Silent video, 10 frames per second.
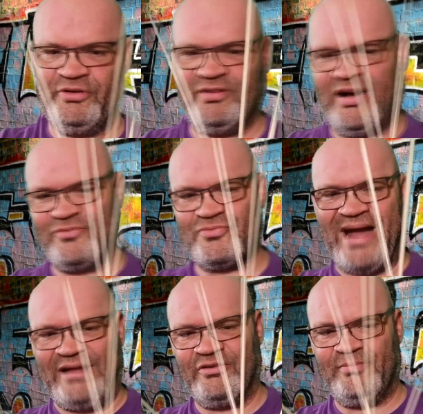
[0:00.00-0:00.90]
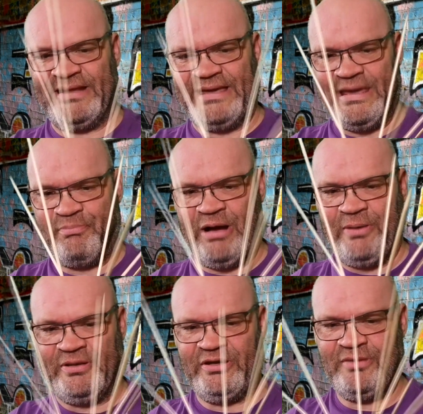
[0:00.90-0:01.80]
just like randomly keep
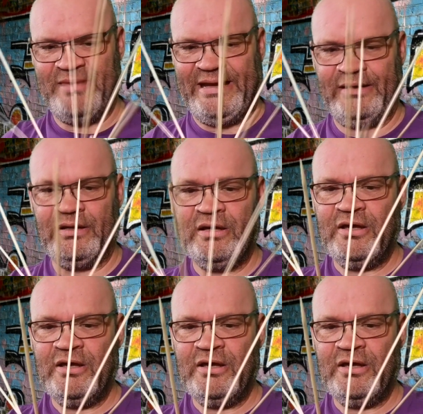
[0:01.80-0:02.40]
poking them in.